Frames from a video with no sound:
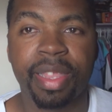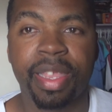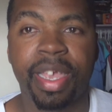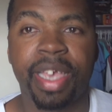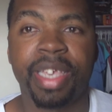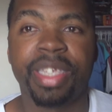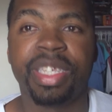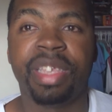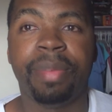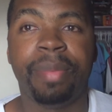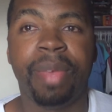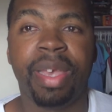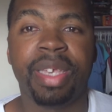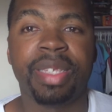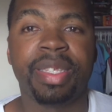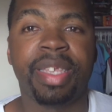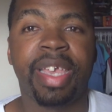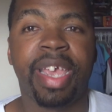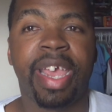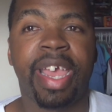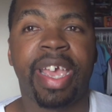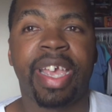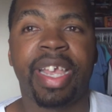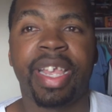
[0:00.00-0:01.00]
That's the best
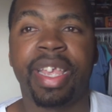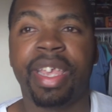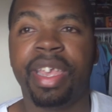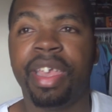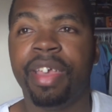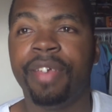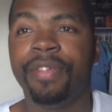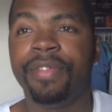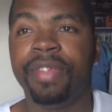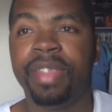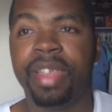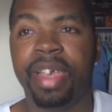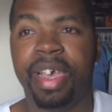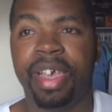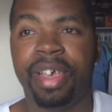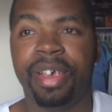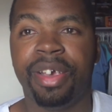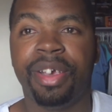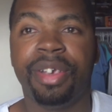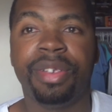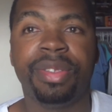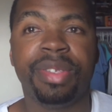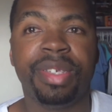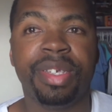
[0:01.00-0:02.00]
thing I can give Die
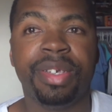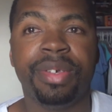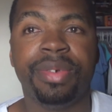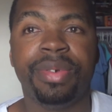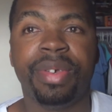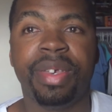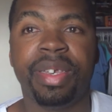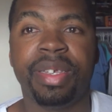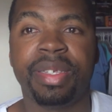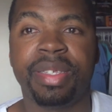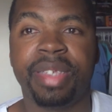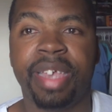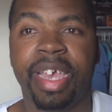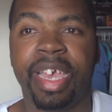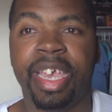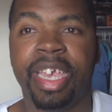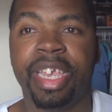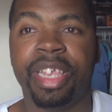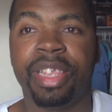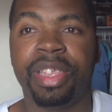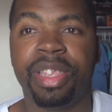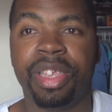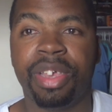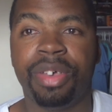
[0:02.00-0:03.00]
Hard 2 is
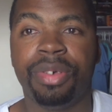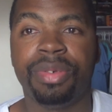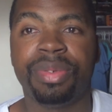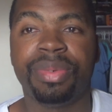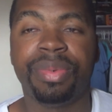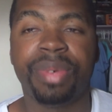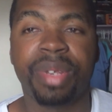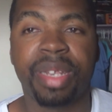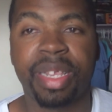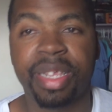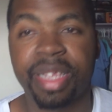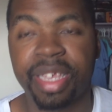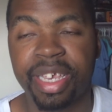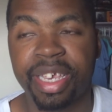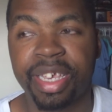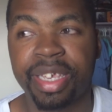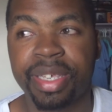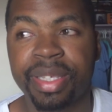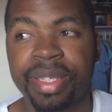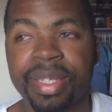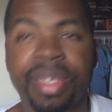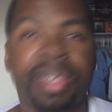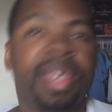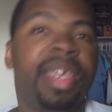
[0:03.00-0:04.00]
that it knows what it
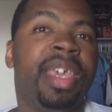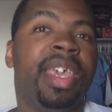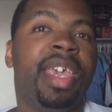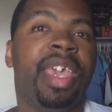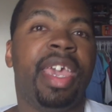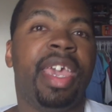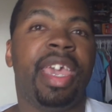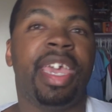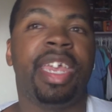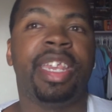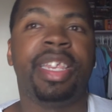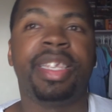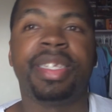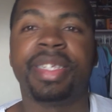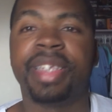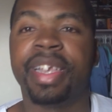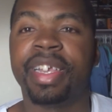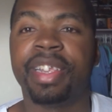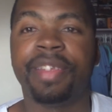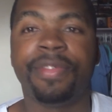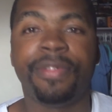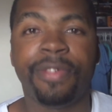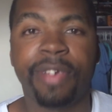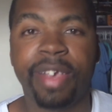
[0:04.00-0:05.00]
is and it's
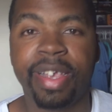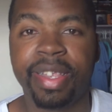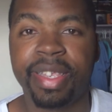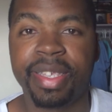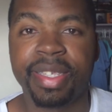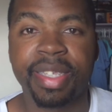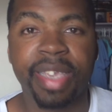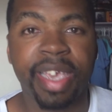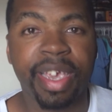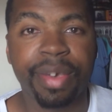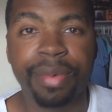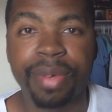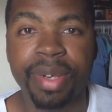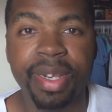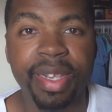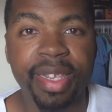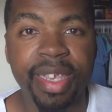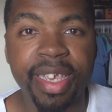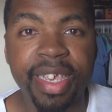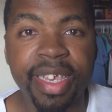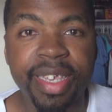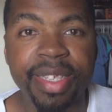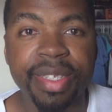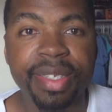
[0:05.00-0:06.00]
not afraid to say what it
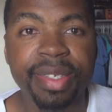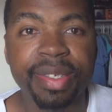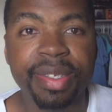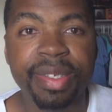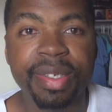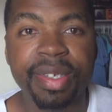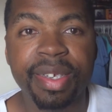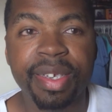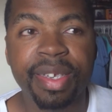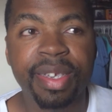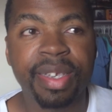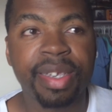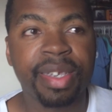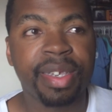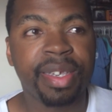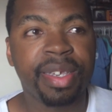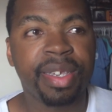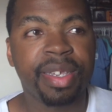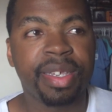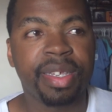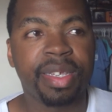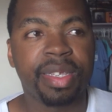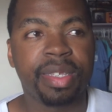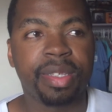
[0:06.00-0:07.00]
is.
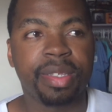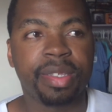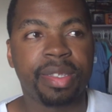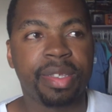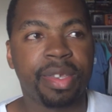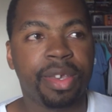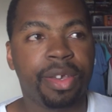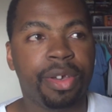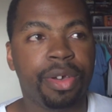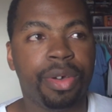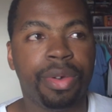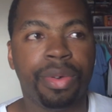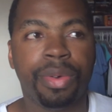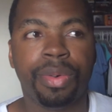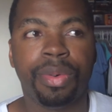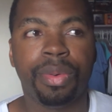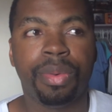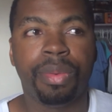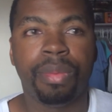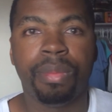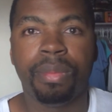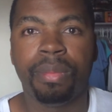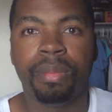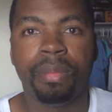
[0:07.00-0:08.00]
So
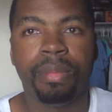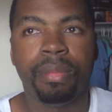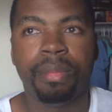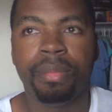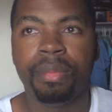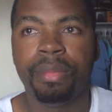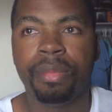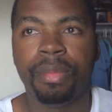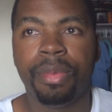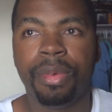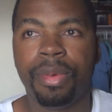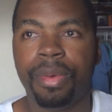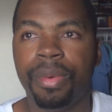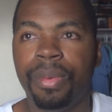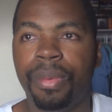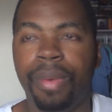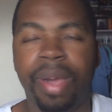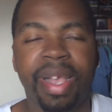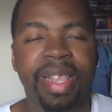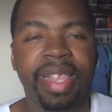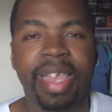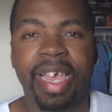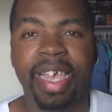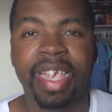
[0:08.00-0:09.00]

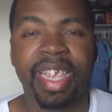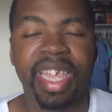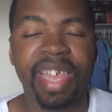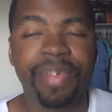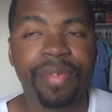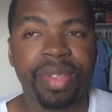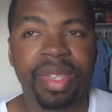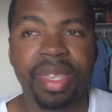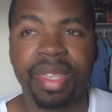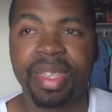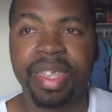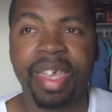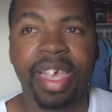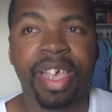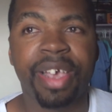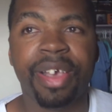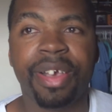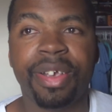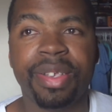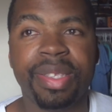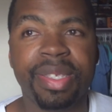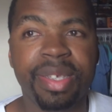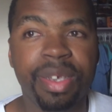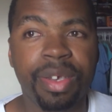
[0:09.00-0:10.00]
why not give it to Die
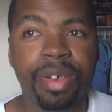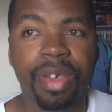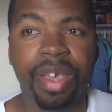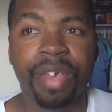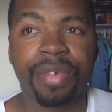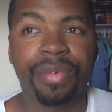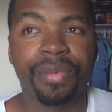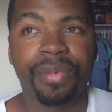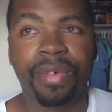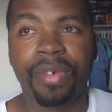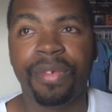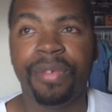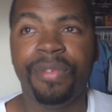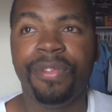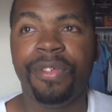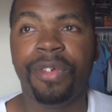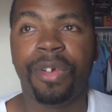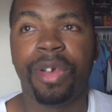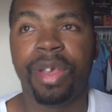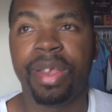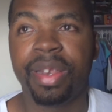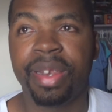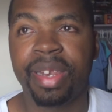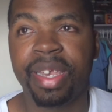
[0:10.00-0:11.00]
Hard 2 at,
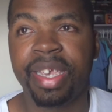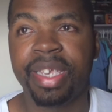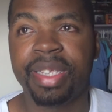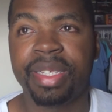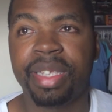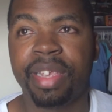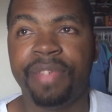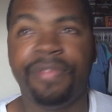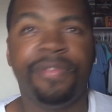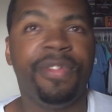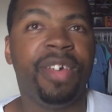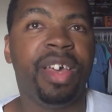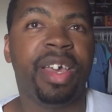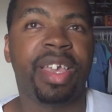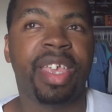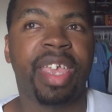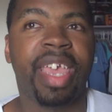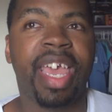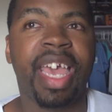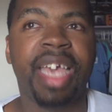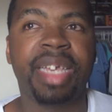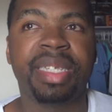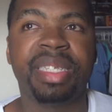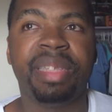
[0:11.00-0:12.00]
for at least fuck
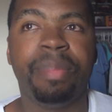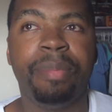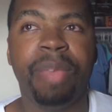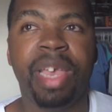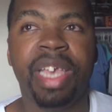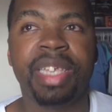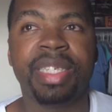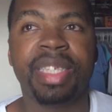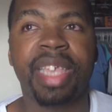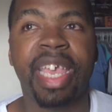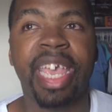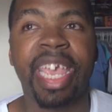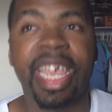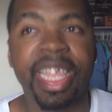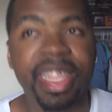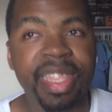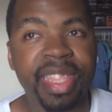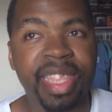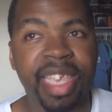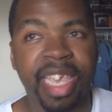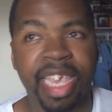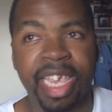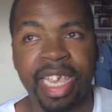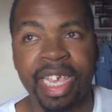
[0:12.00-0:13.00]
it has the best
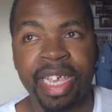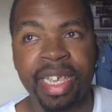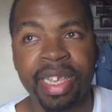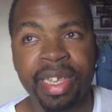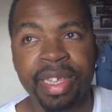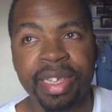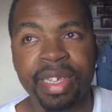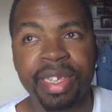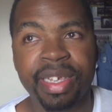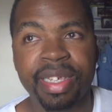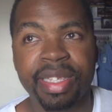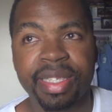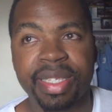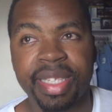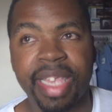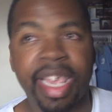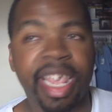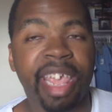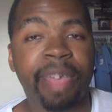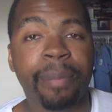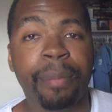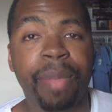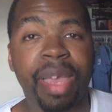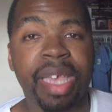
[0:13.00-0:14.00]
ending,
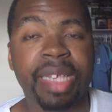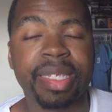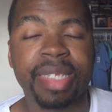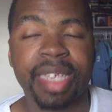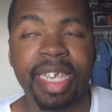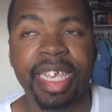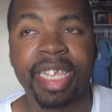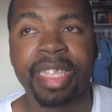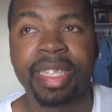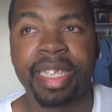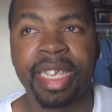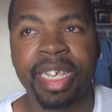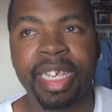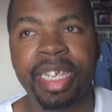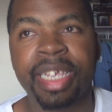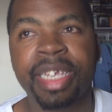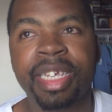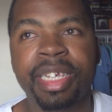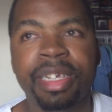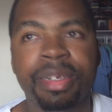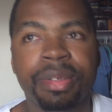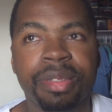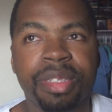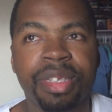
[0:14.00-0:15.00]
second best ending
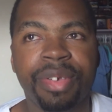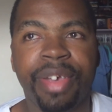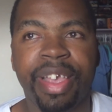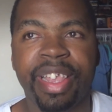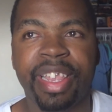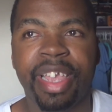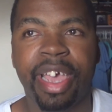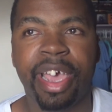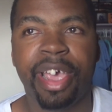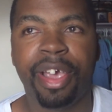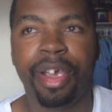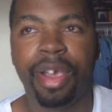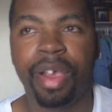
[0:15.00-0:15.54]
to a Die